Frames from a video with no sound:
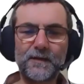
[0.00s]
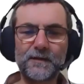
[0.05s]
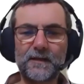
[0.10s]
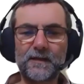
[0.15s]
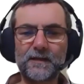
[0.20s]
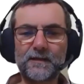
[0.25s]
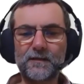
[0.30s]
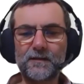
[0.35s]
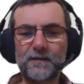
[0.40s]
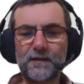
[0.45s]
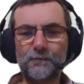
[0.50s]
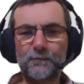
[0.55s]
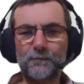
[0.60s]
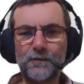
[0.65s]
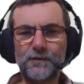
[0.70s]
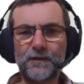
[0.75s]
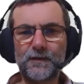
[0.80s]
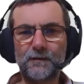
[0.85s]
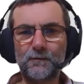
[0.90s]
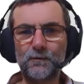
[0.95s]
think they
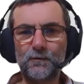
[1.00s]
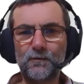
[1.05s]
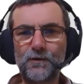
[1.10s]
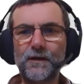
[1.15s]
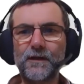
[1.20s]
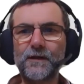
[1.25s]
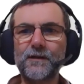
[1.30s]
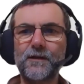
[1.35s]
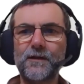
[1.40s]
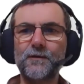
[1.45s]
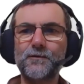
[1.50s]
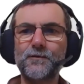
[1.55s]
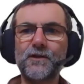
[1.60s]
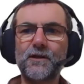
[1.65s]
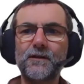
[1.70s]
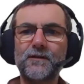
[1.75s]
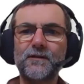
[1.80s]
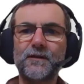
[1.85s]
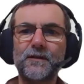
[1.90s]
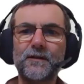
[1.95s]
were looking at those
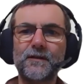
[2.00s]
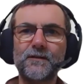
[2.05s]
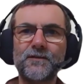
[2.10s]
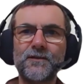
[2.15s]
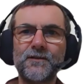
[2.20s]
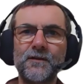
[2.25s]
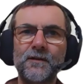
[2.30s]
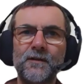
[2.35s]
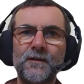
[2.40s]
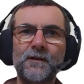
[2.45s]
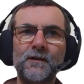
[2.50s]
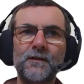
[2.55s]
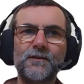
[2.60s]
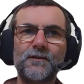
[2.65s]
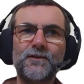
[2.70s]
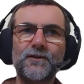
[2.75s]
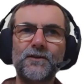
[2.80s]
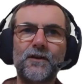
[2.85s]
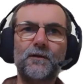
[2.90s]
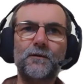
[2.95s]
kind of things.
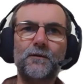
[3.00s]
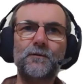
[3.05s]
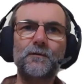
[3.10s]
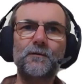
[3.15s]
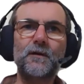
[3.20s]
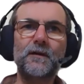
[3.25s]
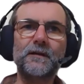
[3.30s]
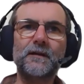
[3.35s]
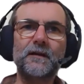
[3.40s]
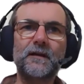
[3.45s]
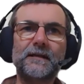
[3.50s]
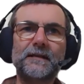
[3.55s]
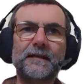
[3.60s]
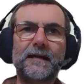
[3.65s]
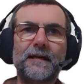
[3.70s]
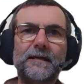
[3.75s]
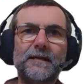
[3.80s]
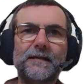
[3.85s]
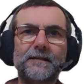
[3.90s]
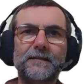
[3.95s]
Because I know,
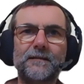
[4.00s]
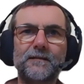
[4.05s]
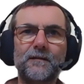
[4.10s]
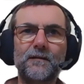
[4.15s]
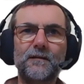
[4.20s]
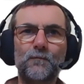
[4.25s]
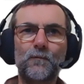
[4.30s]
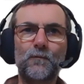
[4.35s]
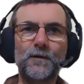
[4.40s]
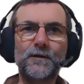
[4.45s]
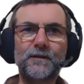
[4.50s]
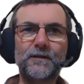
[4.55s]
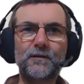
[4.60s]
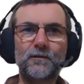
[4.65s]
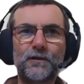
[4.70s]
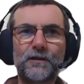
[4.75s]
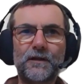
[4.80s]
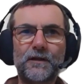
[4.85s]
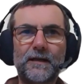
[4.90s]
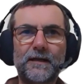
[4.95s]
again, when you
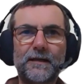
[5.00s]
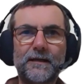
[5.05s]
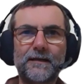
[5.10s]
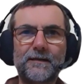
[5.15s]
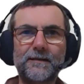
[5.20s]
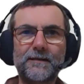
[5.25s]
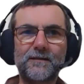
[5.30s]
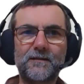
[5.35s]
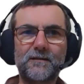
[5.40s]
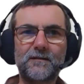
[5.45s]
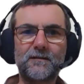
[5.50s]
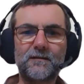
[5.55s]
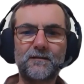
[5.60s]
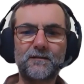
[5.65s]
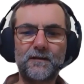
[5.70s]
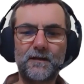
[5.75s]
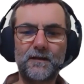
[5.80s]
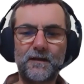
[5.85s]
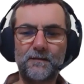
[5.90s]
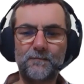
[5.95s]
look at
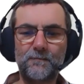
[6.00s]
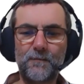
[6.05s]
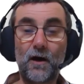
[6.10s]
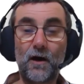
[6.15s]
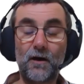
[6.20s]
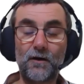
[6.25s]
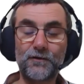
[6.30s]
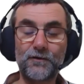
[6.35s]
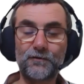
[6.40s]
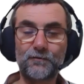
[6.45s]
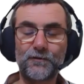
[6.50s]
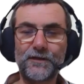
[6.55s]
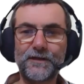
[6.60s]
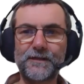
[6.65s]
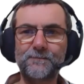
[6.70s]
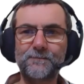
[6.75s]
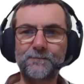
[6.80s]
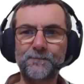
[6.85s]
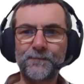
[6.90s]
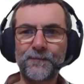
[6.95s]

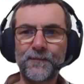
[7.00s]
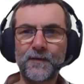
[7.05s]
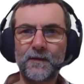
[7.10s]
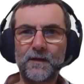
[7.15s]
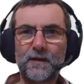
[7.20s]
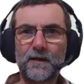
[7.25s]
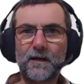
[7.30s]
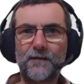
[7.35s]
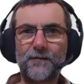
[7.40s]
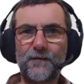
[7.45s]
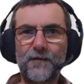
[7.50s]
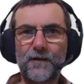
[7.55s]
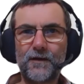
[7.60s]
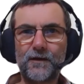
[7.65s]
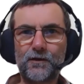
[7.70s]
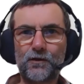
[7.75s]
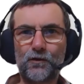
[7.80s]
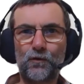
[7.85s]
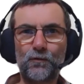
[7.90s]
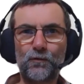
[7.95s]
R3 and the
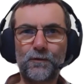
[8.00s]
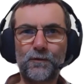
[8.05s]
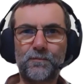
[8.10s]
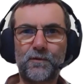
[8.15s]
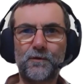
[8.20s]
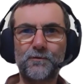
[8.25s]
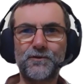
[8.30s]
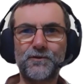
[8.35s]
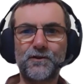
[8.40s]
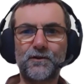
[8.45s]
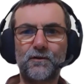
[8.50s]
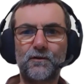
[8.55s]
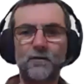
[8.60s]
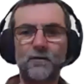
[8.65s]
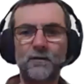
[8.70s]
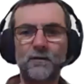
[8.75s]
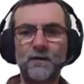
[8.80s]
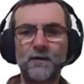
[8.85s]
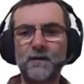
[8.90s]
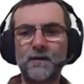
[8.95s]
Corda
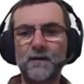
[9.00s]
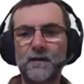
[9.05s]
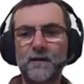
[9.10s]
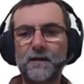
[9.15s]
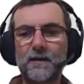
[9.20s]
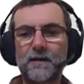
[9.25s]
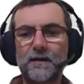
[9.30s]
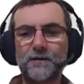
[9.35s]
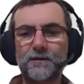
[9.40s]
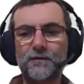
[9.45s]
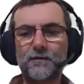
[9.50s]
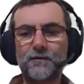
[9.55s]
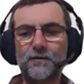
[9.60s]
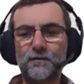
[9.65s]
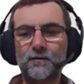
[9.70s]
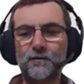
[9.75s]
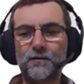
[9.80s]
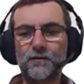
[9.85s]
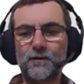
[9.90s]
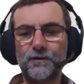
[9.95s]
protocol, and you
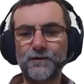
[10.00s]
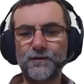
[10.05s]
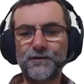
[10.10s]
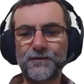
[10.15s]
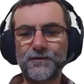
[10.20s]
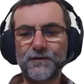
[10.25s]
look at